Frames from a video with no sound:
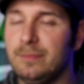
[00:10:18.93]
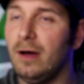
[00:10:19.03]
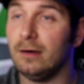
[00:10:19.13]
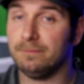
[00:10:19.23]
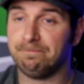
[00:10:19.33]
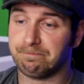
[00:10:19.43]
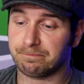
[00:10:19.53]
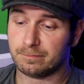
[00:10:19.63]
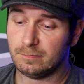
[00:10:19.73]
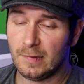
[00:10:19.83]
smart.
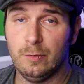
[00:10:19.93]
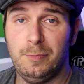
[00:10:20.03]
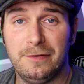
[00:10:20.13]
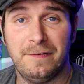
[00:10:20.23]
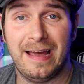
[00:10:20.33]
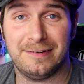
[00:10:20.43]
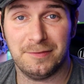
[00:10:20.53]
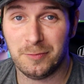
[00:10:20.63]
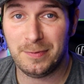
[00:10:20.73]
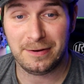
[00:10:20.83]
I'm a big
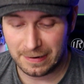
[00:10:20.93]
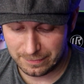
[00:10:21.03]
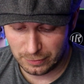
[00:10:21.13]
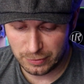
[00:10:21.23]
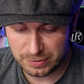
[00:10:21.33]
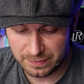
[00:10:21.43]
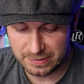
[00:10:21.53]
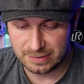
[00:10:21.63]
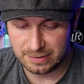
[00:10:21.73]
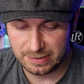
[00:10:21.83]
fan. I'm a big fan of the looks of
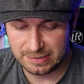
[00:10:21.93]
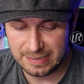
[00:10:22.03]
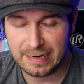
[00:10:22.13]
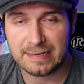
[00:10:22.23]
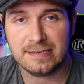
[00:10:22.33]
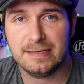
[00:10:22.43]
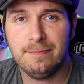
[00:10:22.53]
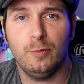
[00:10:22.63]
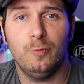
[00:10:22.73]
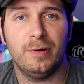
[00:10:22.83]
this tank. It's
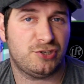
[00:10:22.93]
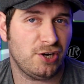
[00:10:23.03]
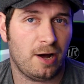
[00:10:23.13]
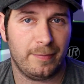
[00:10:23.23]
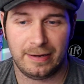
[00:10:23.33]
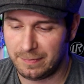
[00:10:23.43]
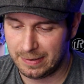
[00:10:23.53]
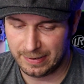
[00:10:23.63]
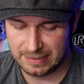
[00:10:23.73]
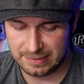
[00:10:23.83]
simple but charming,
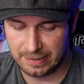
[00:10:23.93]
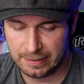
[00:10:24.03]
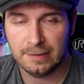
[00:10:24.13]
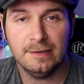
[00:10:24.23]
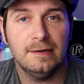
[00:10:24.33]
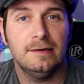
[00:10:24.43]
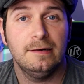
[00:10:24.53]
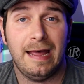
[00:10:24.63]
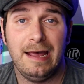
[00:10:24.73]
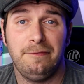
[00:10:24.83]
basically.
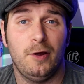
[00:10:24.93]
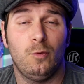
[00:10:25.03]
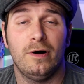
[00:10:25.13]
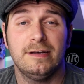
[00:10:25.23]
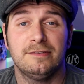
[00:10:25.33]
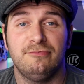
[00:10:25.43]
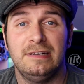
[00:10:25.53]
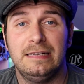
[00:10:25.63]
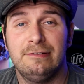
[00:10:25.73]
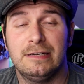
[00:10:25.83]
Airflow wise,
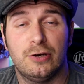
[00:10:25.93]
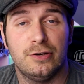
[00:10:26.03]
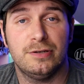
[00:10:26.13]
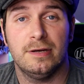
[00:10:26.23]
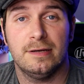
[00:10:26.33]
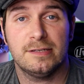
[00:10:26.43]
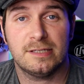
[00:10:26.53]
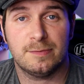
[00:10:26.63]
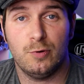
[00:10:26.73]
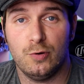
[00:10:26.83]
really, really good,
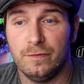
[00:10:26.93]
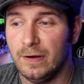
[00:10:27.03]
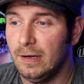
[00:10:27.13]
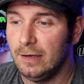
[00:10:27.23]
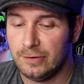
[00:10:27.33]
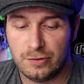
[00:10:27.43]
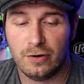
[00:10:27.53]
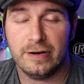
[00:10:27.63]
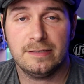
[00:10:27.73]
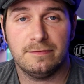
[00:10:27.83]
smooth,
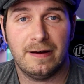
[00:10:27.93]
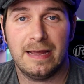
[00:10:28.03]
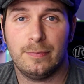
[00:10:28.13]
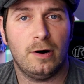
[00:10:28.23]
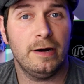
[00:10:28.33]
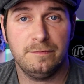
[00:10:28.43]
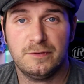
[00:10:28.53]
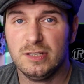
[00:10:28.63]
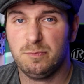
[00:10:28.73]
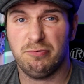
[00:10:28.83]
nice vape.
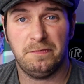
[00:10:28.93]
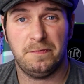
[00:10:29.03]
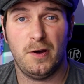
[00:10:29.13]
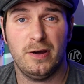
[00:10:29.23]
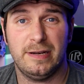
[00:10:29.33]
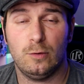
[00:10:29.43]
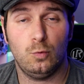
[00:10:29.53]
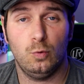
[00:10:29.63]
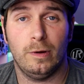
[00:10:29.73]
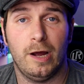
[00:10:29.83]
I've just preferred it
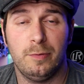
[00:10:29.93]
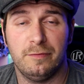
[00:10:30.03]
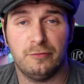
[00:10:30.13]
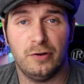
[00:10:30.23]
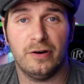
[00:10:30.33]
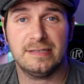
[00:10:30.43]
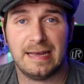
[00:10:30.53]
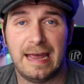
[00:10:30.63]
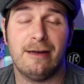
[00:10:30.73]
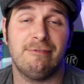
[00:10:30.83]
all the way open for
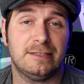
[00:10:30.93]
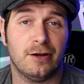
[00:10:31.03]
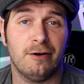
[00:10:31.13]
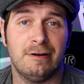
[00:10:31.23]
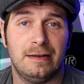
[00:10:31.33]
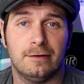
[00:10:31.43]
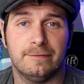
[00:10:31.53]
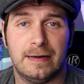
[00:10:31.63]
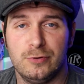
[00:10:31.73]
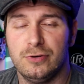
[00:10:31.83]
nice, airy, direct
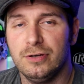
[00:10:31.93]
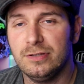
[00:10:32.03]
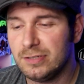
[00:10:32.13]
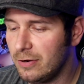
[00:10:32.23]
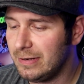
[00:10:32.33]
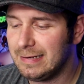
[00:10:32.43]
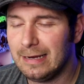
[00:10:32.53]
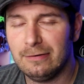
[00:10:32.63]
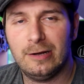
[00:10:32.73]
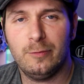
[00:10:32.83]
lung vape. You could tone that
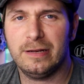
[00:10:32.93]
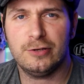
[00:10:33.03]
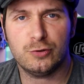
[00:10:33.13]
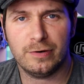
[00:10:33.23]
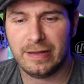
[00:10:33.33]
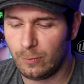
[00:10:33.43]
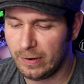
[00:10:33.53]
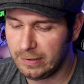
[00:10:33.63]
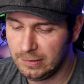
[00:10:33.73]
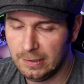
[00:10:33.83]
down a little bit and enjoy it that
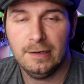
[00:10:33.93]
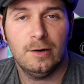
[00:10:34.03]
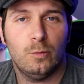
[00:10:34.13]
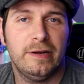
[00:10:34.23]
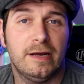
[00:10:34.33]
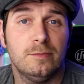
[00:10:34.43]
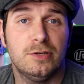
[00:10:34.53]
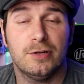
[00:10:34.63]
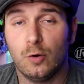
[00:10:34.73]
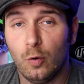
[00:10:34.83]
way. When it
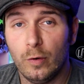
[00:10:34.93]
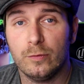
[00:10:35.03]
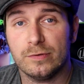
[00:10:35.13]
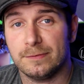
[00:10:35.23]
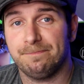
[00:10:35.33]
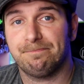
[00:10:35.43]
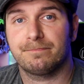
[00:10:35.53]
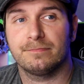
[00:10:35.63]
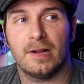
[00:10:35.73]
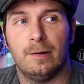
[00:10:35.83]
comes to the coils,
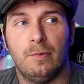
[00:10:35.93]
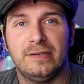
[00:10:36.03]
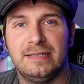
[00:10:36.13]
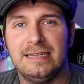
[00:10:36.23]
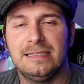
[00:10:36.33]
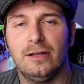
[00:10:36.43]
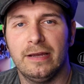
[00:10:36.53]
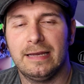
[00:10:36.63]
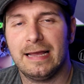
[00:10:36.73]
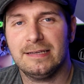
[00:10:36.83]
my
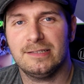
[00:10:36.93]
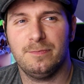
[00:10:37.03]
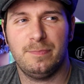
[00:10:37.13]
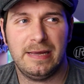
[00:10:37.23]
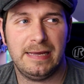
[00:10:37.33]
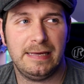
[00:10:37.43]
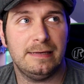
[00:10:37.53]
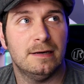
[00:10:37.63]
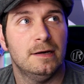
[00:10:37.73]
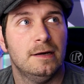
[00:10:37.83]
dislike has to
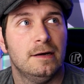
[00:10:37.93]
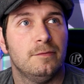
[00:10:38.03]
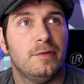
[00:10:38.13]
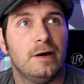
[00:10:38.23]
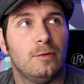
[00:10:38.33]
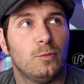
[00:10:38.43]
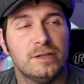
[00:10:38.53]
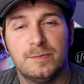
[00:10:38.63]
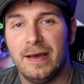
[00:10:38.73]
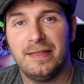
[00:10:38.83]
be that
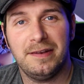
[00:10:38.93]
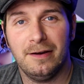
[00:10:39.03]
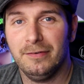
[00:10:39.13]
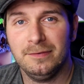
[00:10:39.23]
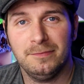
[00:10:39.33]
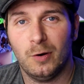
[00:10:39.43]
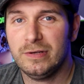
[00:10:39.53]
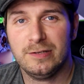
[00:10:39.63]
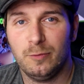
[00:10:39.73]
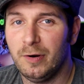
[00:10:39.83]
one's better than the other. I
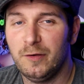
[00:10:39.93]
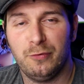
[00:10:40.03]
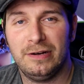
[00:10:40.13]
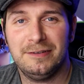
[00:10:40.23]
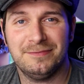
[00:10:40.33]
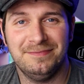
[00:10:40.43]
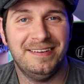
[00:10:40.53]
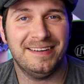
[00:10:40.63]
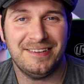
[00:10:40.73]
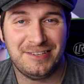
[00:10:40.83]
wish they were both brilliant.
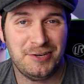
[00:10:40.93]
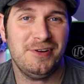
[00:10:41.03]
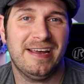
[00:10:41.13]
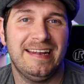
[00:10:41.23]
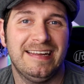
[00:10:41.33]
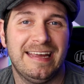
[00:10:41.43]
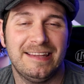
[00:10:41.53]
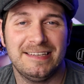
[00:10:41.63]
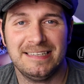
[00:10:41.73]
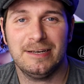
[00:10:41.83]
The two you get in the
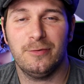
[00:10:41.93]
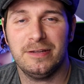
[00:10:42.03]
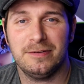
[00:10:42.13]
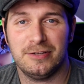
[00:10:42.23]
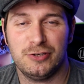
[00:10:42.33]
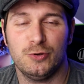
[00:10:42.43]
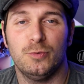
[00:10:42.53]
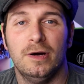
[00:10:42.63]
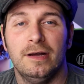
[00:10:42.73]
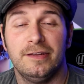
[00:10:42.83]
kit, the single and the
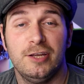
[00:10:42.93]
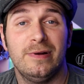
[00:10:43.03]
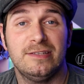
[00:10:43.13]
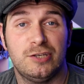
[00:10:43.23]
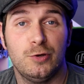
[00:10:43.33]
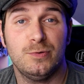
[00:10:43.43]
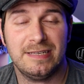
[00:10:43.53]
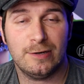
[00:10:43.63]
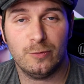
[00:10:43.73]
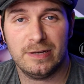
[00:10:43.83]
dual, the UN2
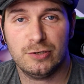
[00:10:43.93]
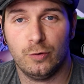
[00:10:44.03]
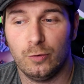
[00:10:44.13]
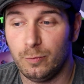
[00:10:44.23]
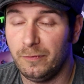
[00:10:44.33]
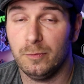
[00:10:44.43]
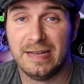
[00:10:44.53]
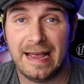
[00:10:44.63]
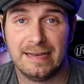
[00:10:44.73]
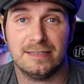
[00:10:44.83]
single mesh coil
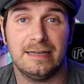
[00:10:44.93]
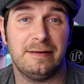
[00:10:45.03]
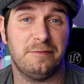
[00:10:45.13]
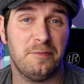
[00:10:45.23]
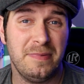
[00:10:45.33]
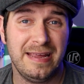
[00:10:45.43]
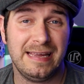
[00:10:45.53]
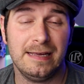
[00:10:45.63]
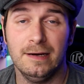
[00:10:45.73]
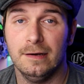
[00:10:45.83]
performs excellently. And for
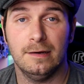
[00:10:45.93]
me,